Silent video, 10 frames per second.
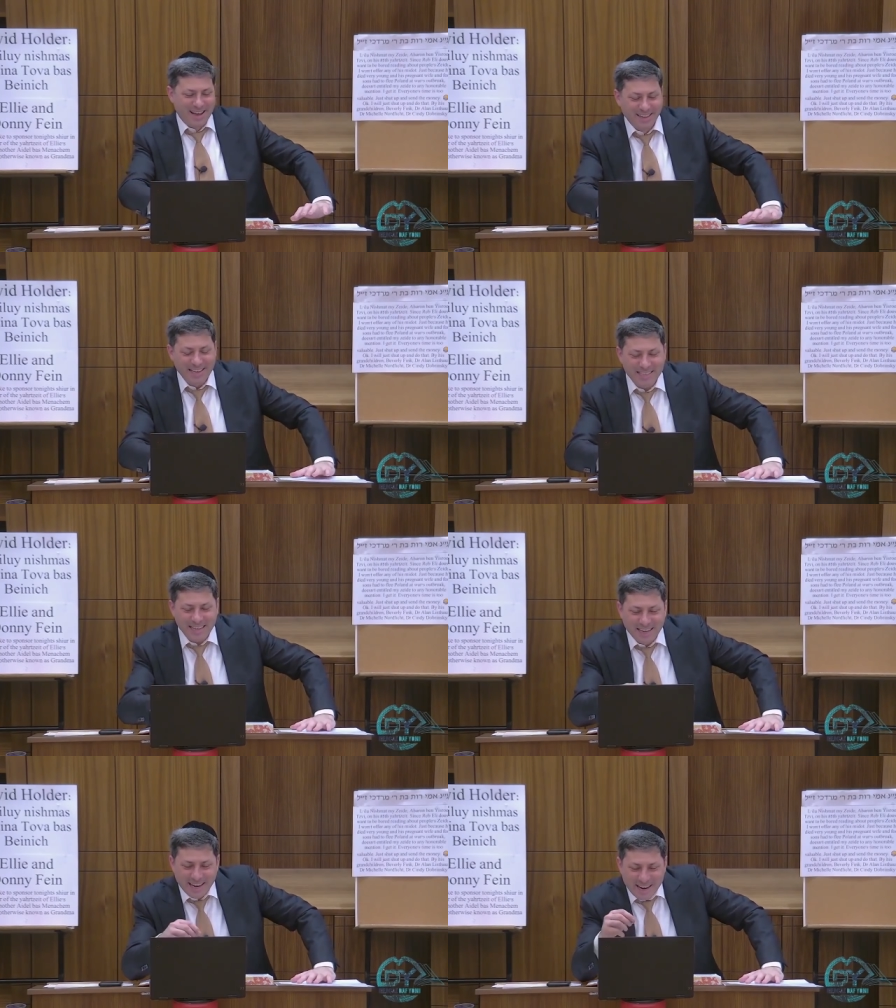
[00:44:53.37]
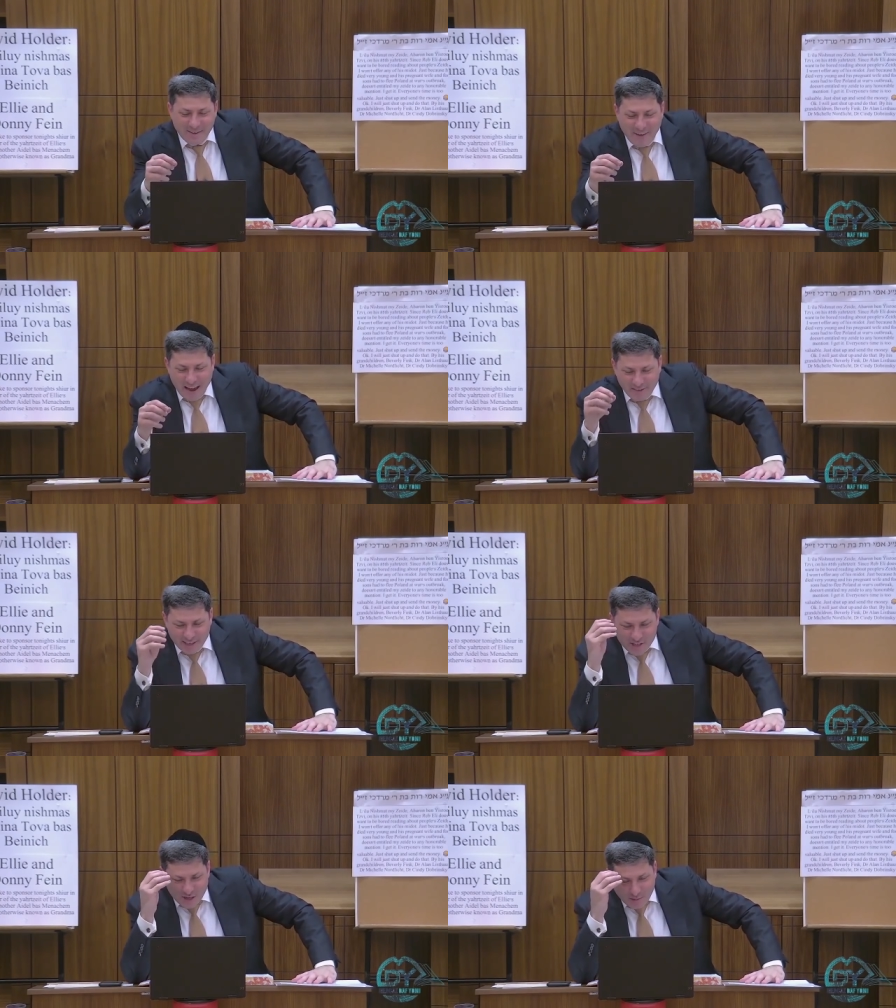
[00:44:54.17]
Listen,
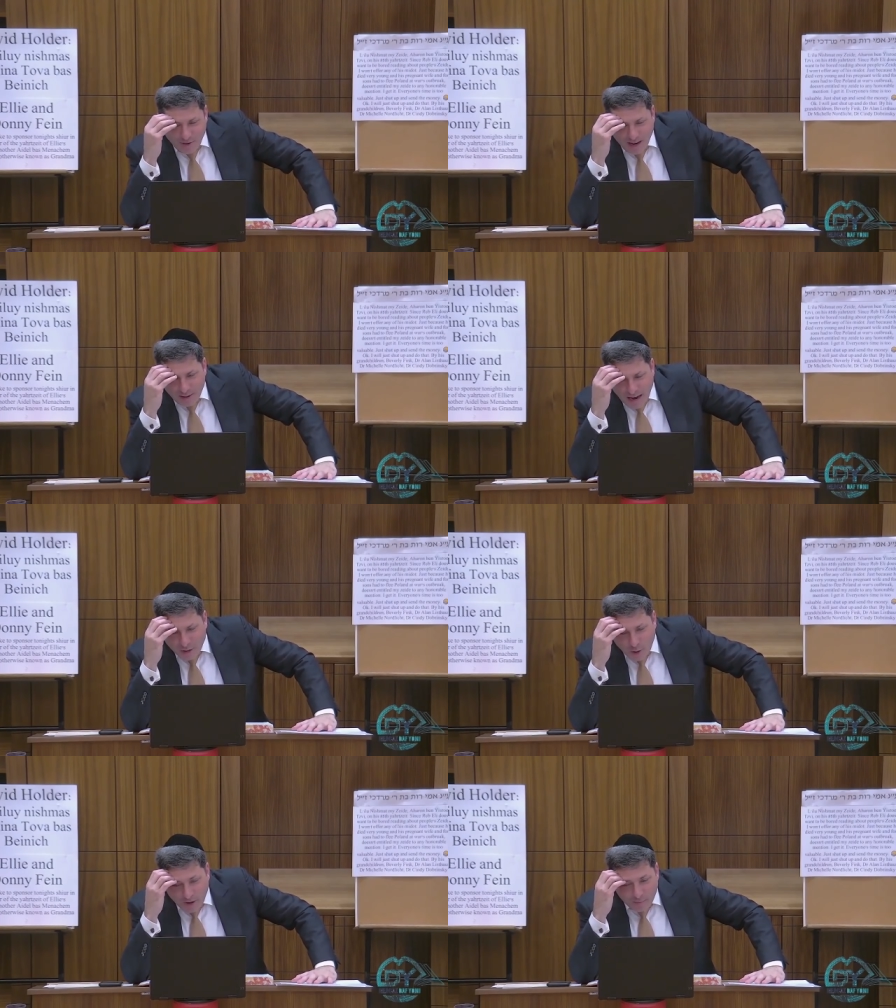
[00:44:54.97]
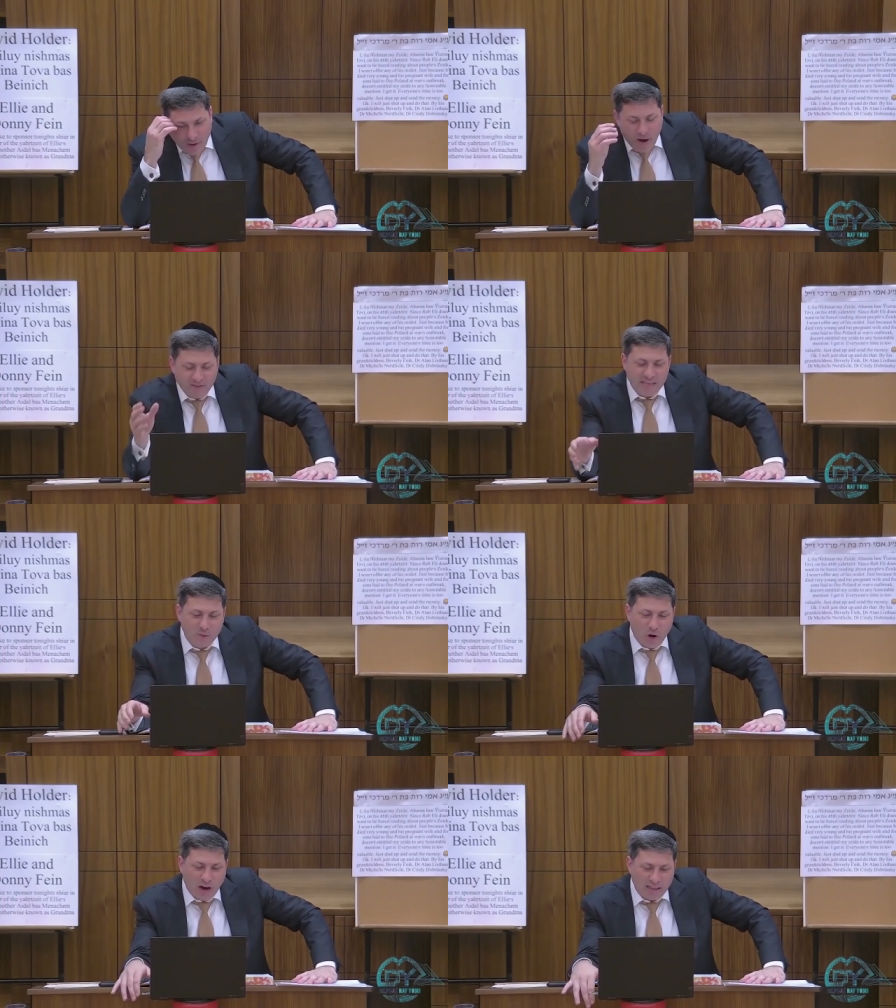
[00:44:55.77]
Fiveish, my, I told my, my wife says,
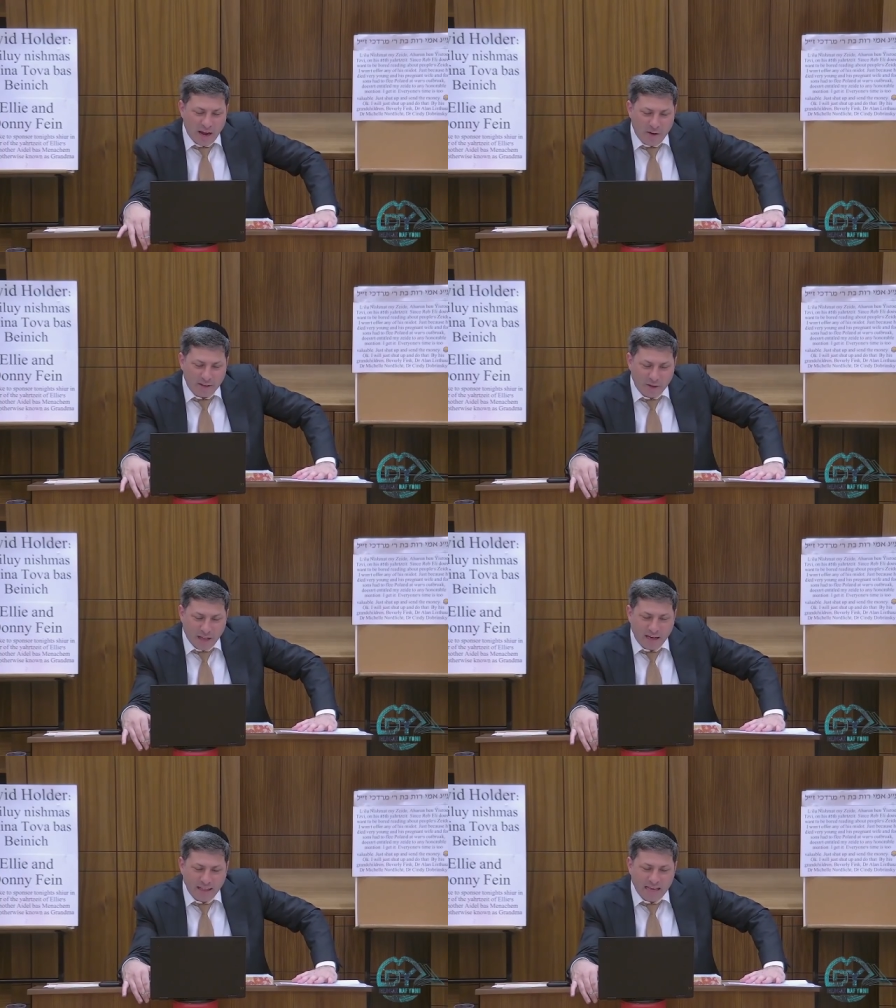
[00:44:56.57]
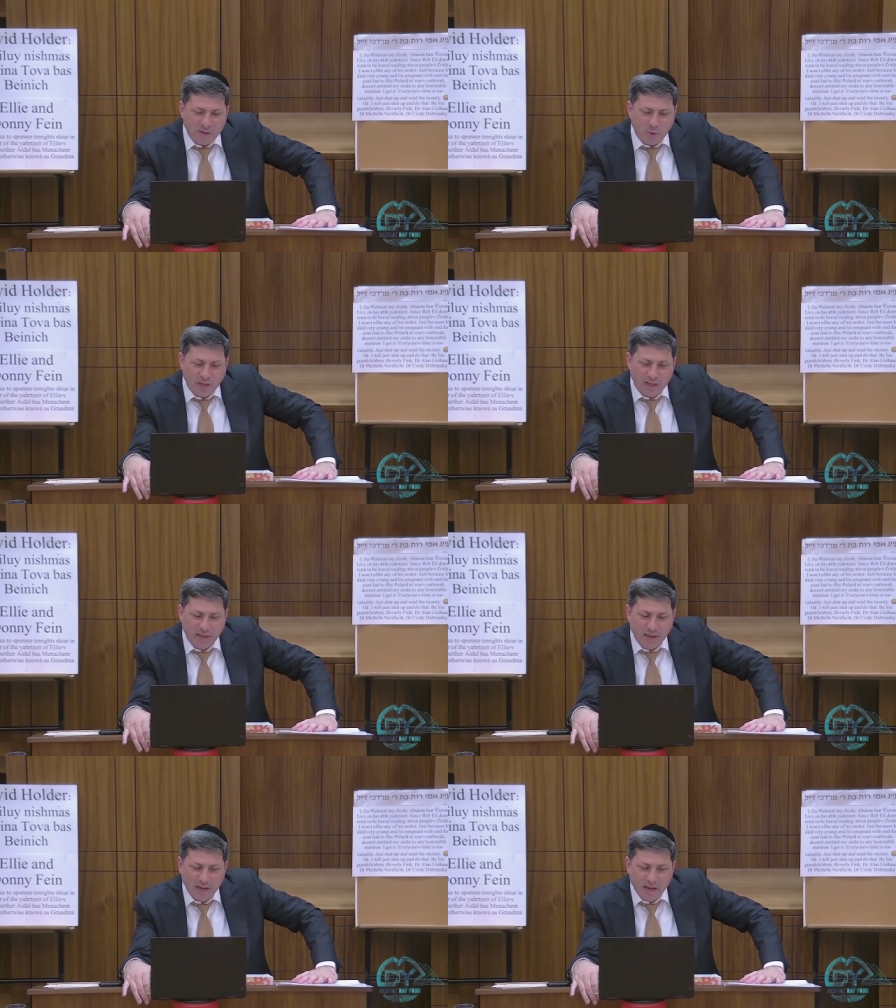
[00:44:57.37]
what kind of herring do you like? Last week.
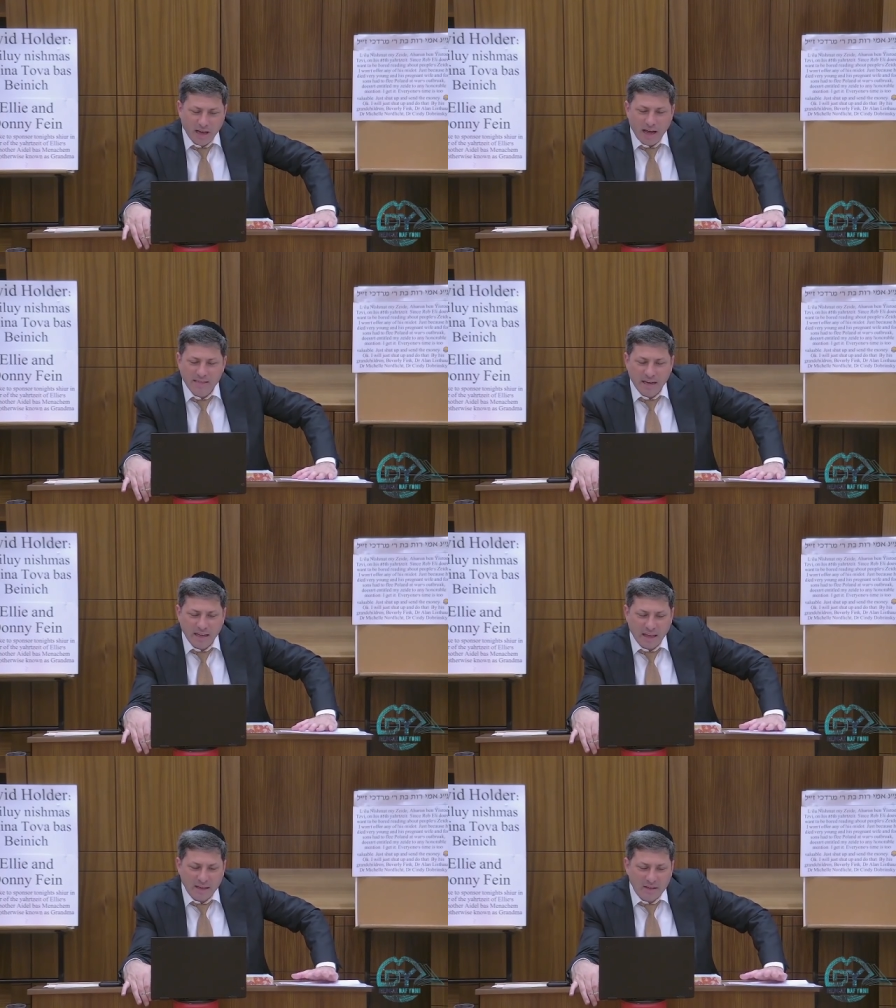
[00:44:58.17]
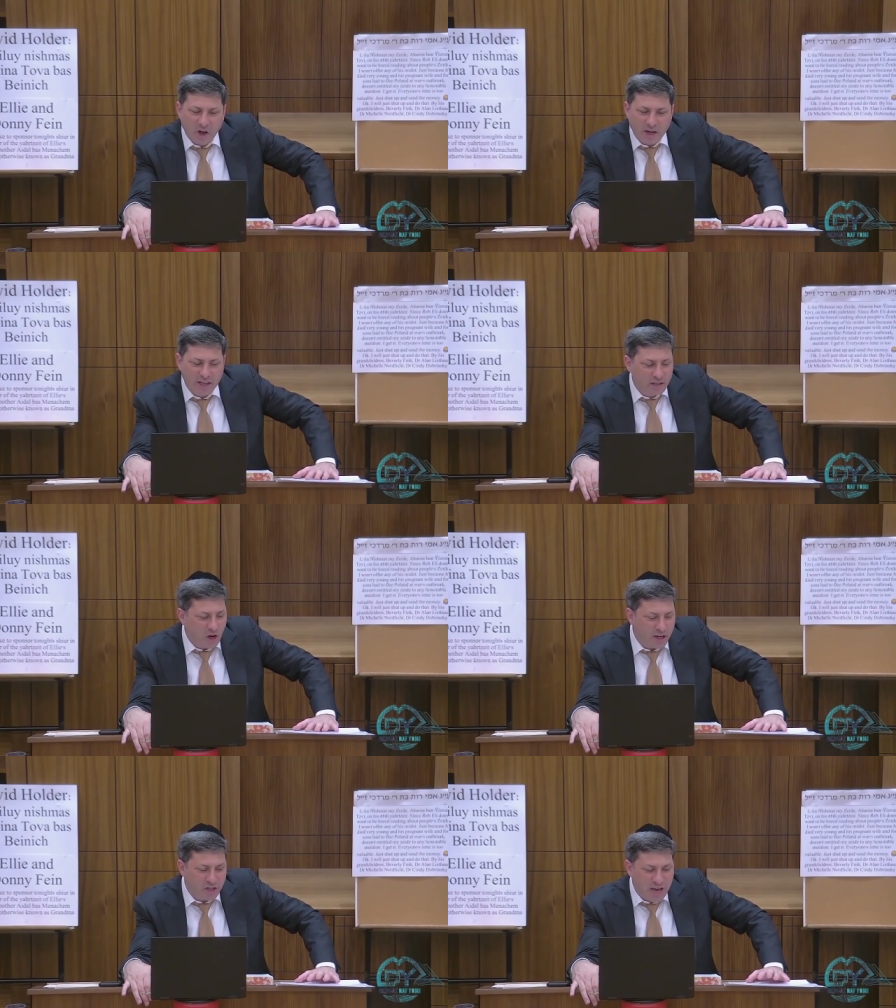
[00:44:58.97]
I said I like the earning,
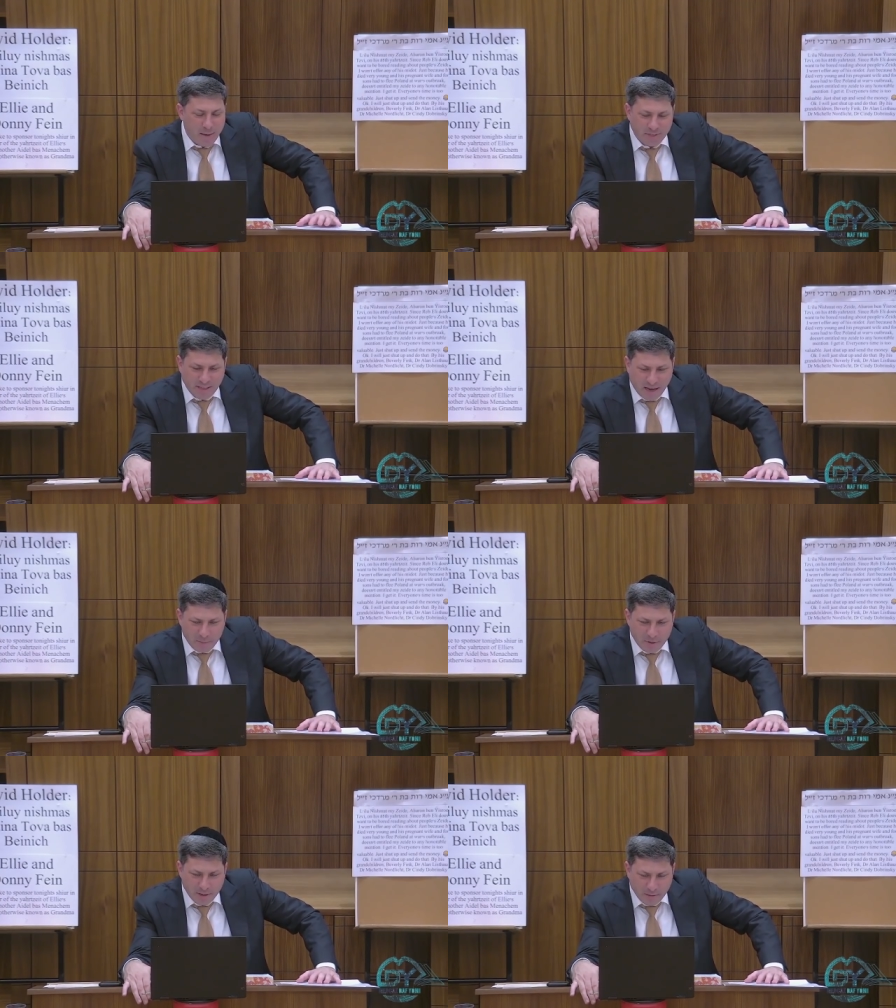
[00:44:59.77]
the Shabbos type.